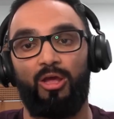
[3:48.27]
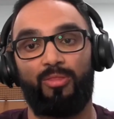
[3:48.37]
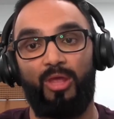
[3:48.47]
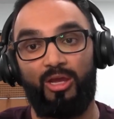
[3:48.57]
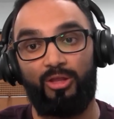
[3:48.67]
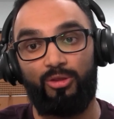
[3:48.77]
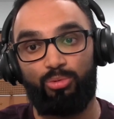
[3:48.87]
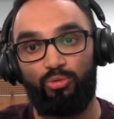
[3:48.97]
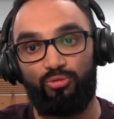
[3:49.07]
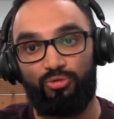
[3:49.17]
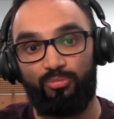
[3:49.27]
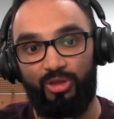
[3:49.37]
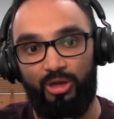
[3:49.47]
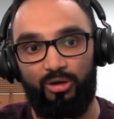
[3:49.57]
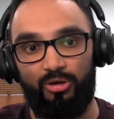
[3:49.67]
They get the approval from
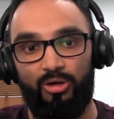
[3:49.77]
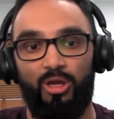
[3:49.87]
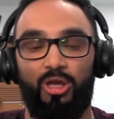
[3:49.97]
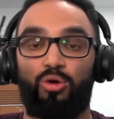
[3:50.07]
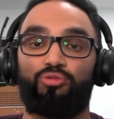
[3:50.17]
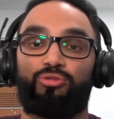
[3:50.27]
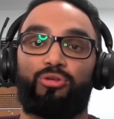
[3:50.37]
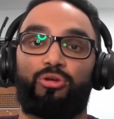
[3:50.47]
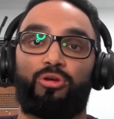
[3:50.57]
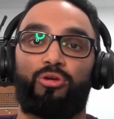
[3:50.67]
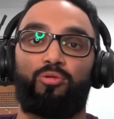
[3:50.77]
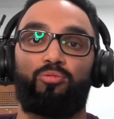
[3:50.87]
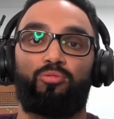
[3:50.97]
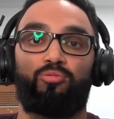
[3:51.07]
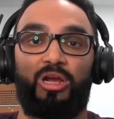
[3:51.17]
there. It goes into
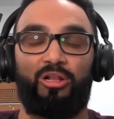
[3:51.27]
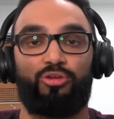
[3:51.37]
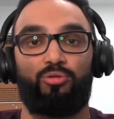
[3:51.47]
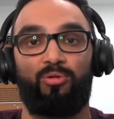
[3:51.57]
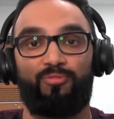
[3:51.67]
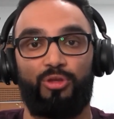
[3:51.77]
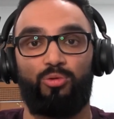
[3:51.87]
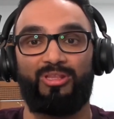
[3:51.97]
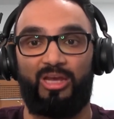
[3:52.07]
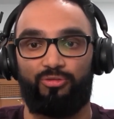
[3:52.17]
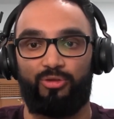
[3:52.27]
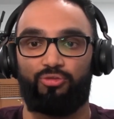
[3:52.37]
regulatory review and testing.